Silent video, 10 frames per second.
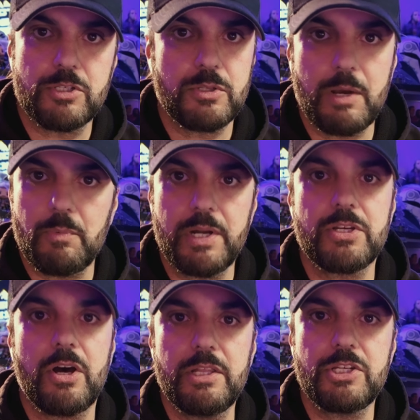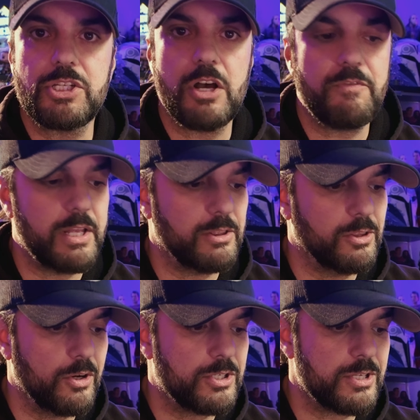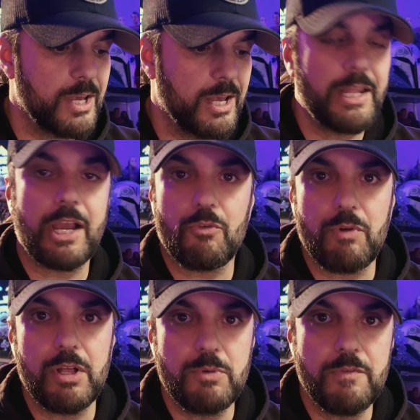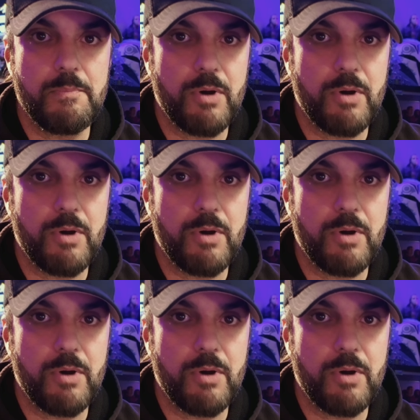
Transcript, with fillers: so that when it's on the shelf, it looks like a real movie